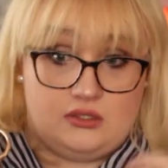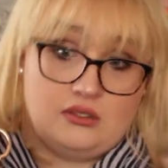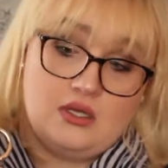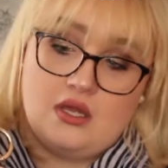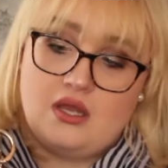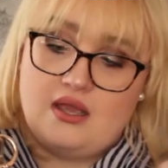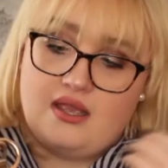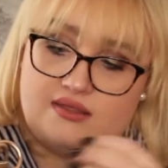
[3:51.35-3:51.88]

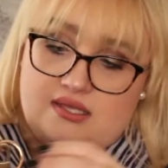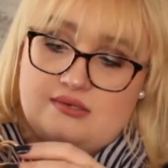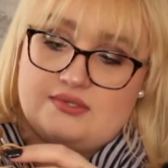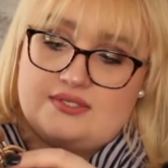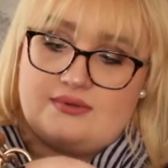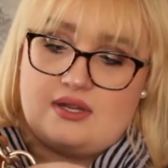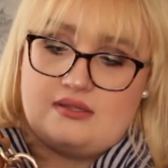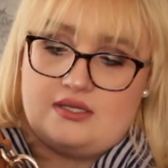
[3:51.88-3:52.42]
I think it
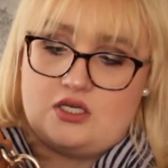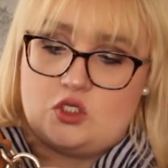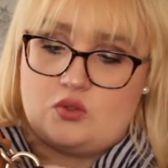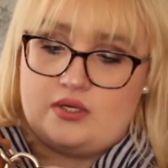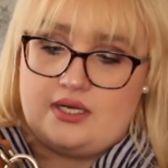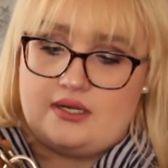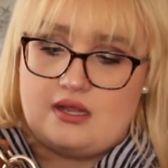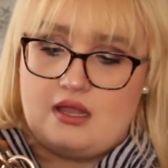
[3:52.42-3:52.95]
was around like
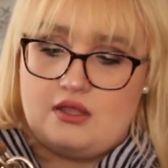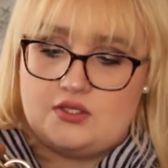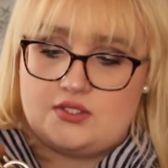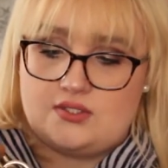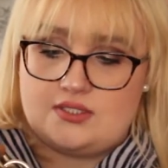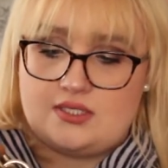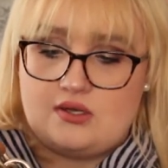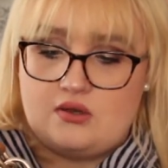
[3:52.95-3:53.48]
$20
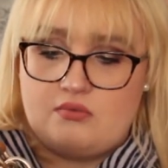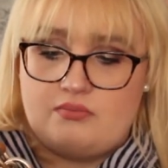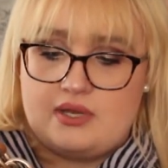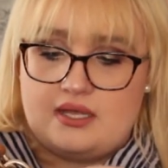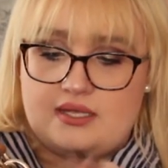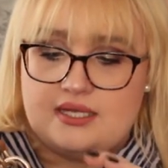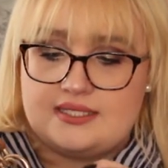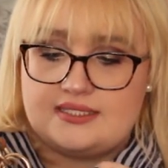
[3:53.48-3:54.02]
or so,
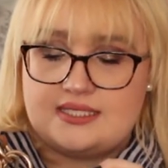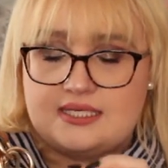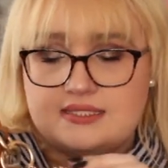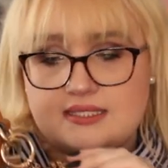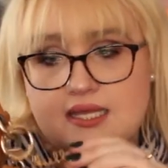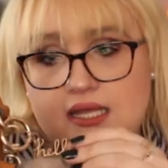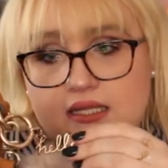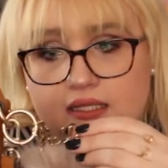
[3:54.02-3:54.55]
but it
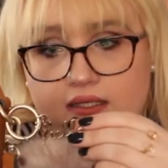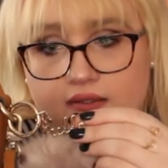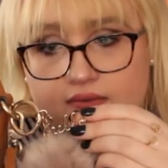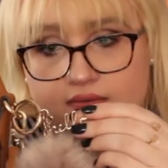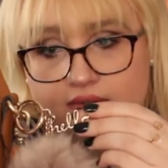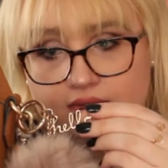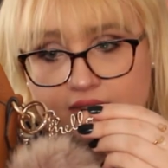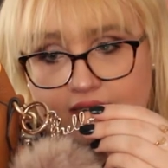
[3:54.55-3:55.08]
says
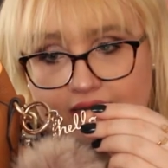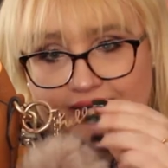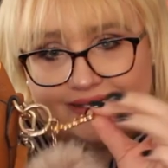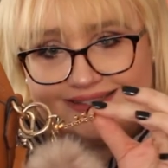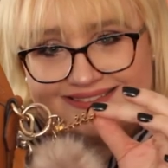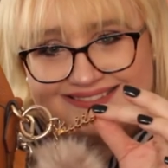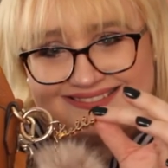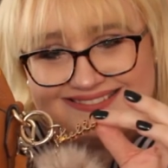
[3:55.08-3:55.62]
hello on
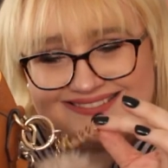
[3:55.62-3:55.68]
it.